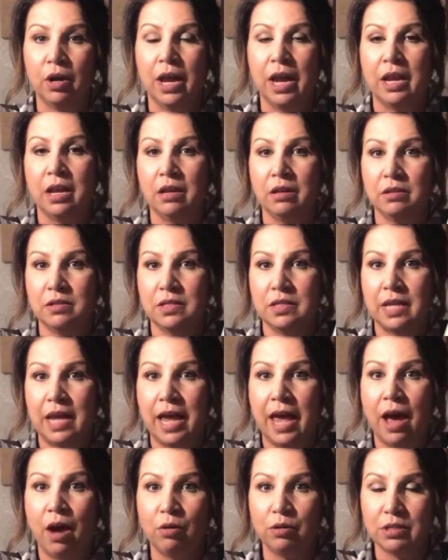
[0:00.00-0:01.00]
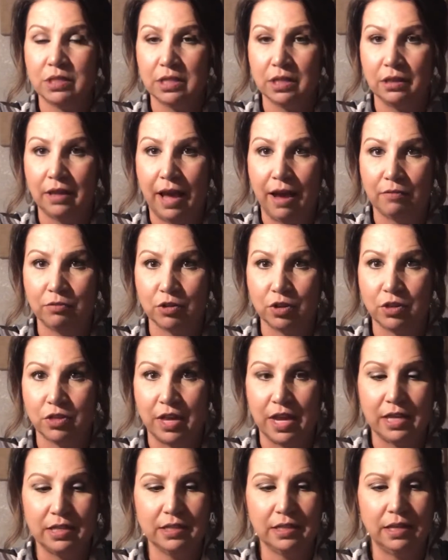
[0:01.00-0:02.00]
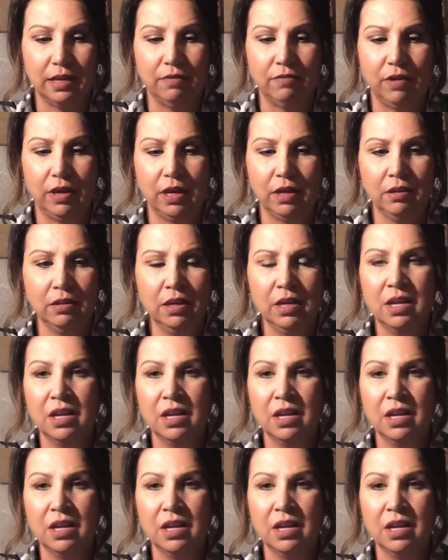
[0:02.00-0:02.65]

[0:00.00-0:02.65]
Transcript: and it'll stay out until after Thanksgiving.